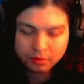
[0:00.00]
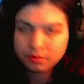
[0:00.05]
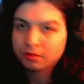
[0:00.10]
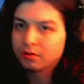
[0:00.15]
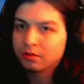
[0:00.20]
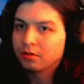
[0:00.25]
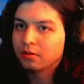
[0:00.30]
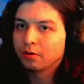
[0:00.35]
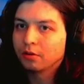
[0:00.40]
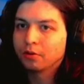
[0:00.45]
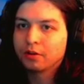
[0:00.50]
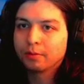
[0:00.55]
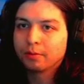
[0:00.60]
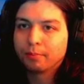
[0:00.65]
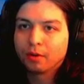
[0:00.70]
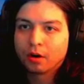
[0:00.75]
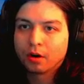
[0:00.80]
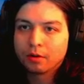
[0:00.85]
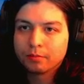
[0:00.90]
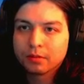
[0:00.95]
You know, the
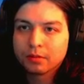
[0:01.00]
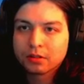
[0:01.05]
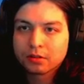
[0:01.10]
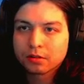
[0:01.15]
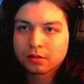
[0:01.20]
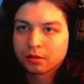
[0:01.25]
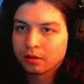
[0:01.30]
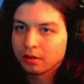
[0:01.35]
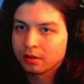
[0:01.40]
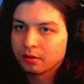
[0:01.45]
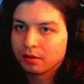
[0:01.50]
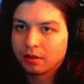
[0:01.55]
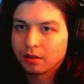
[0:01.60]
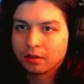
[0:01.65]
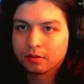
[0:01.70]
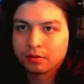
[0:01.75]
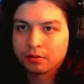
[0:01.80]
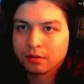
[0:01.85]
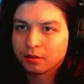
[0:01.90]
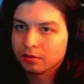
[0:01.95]
apartments are, they're
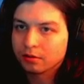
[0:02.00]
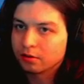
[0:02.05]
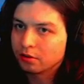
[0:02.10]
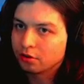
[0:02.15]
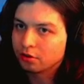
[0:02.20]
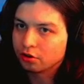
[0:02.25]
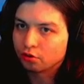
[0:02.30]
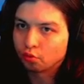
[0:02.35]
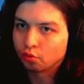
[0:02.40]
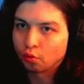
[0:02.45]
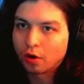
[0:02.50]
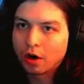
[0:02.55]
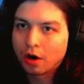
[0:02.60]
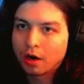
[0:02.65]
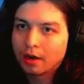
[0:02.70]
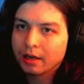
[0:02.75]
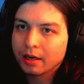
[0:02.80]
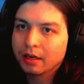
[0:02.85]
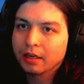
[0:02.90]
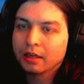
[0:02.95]
just
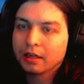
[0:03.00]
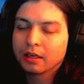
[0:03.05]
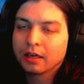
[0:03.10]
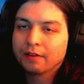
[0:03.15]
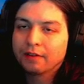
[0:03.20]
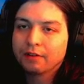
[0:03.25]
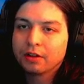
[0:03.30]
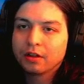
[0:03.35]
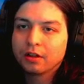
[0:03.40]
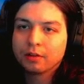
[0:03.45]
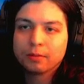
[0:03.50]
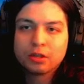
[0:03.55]
rotting and everything,